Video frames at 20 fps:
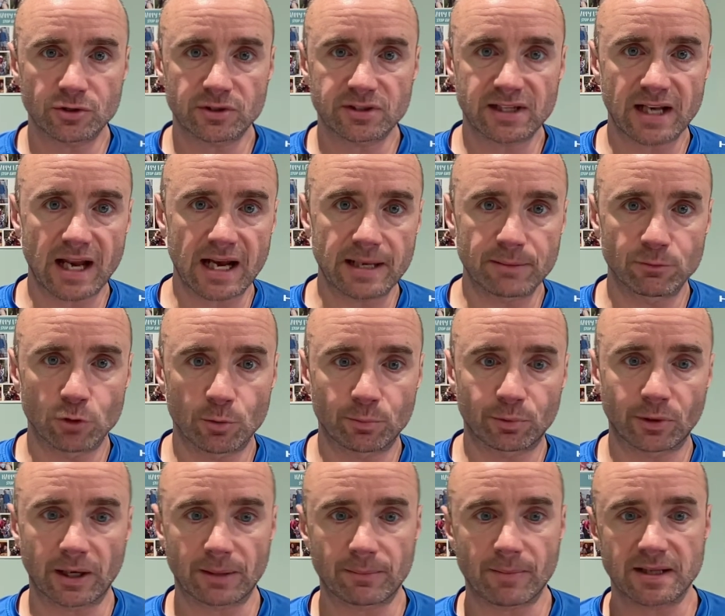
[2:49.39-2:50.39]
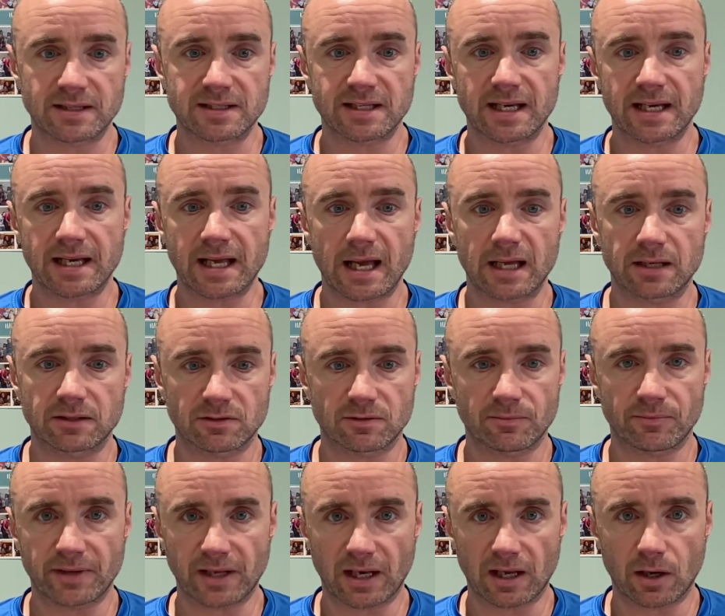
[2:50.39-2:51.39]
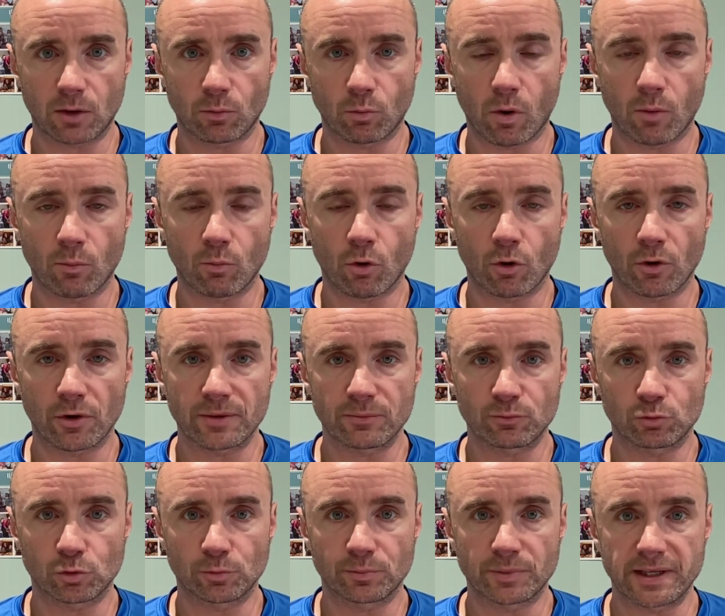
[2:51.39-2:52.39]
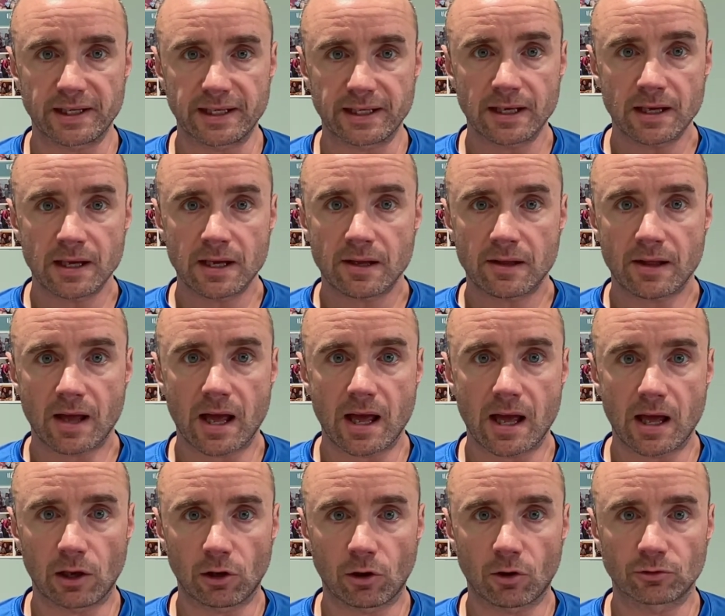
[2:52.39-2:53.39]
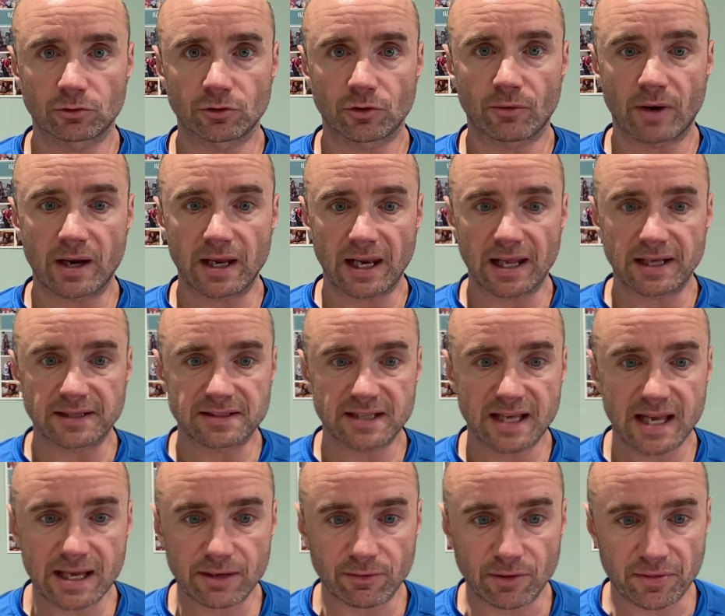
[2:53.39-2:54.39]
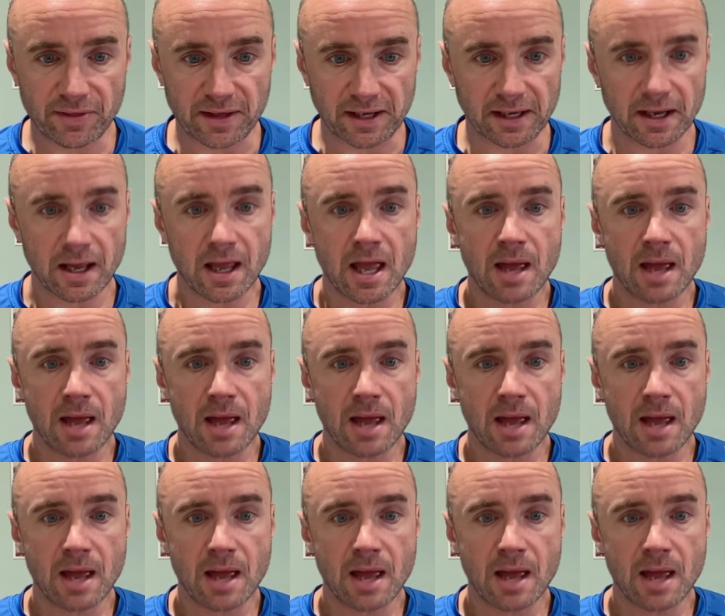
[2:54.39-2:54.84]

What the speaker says: Slightly more pragmatic, and something like a 1-1 will be along the right lines here, I think.